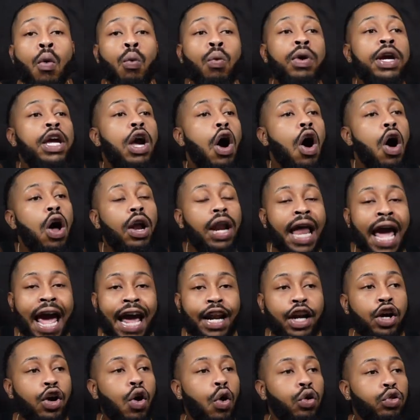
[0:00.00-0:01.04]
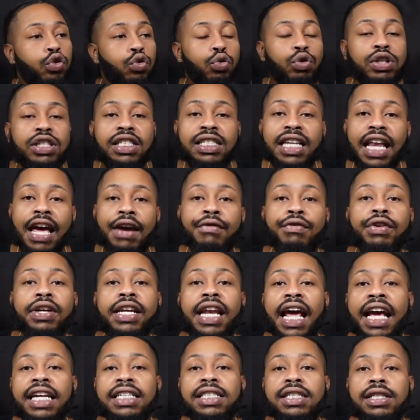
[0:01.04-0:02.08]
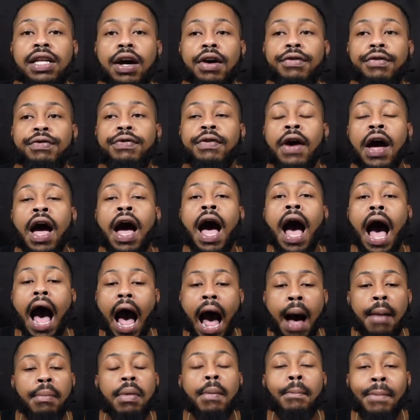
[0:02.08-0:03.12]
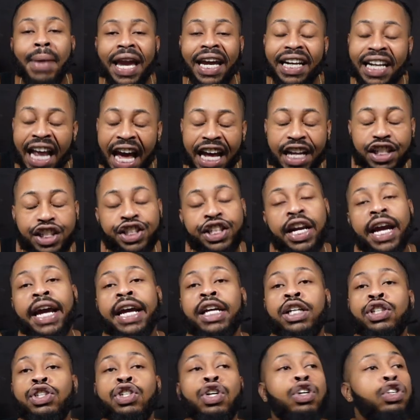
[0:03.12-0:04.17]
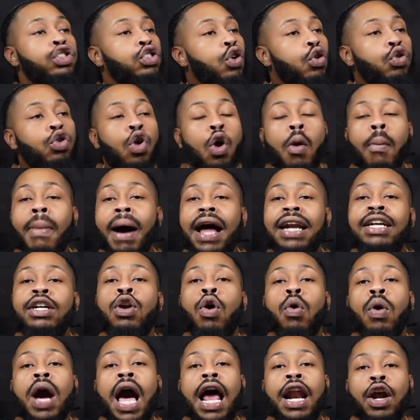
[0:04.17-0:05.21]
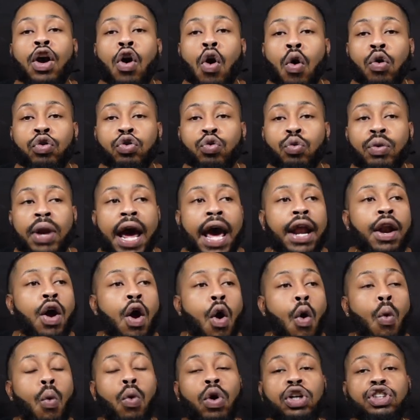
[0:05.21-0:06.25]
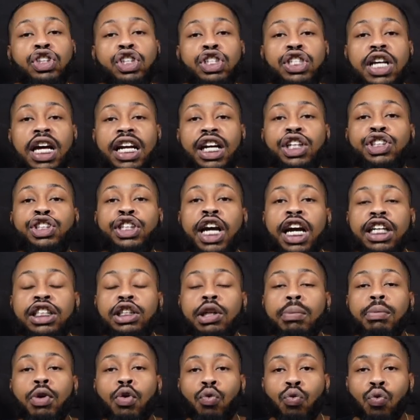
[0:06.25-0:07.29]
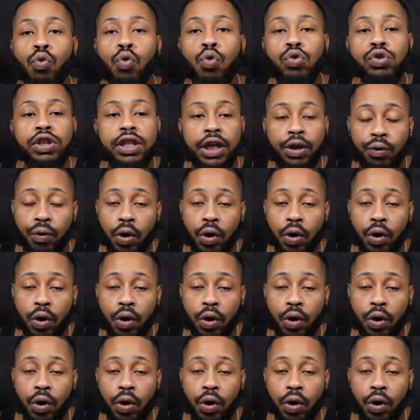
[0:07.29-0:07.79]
We all had to go through the slavery day stuff. I'm going to make that change. So nobody don't got to go through that. We're just going to change up the rules and the